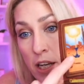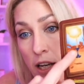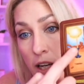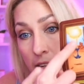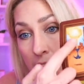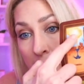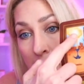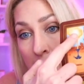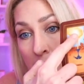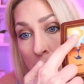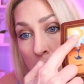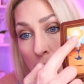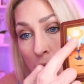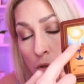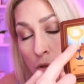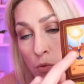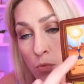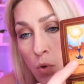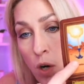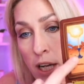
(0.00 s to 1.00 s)
Candle,
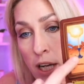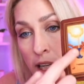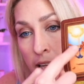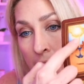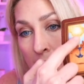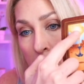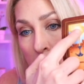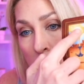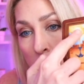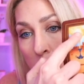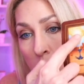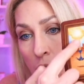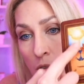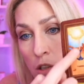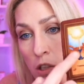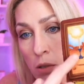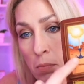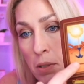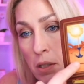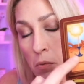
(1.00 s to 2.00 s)
white candle.
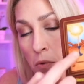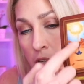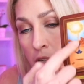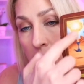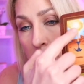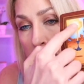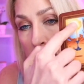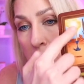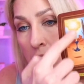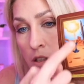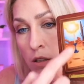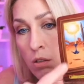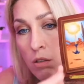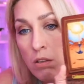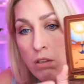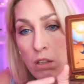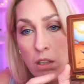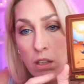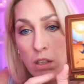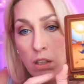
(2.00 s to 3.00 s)
To me, a white
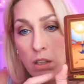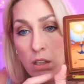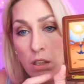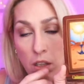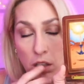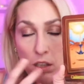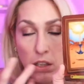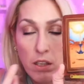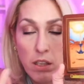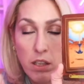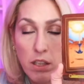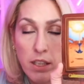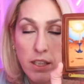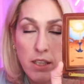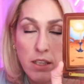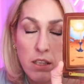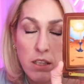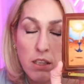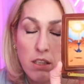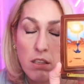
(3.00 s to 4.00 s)
candle
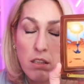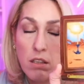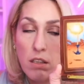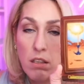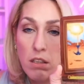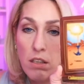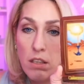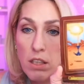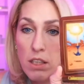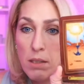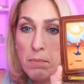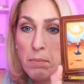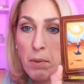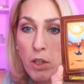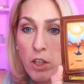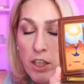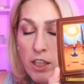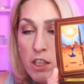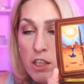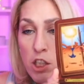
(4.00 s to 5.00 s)
is
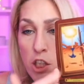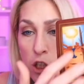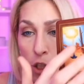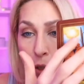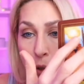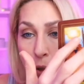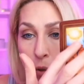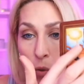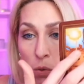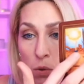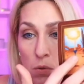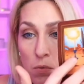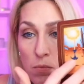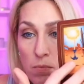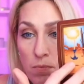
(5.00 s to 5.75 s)
symbolic to